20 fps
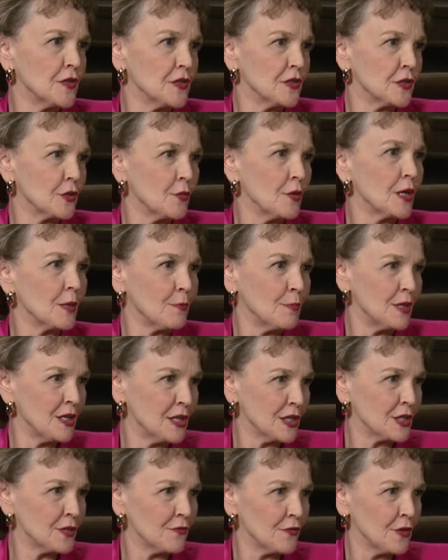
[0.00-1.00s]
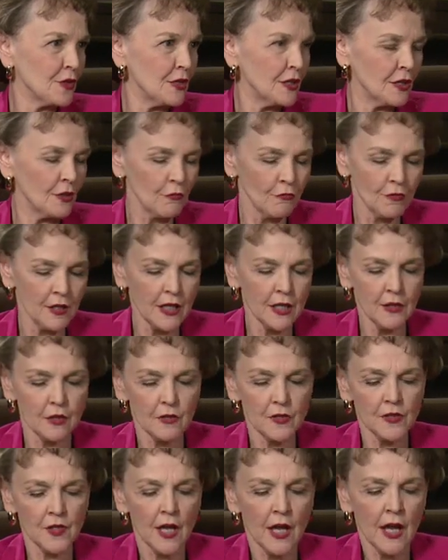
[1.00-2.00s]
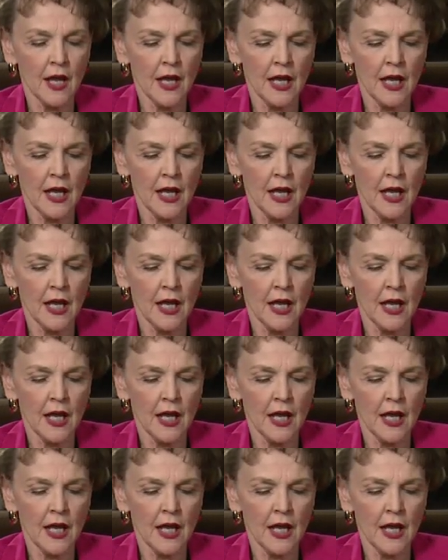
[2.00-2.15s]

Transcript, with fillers: as quick picks for young readers.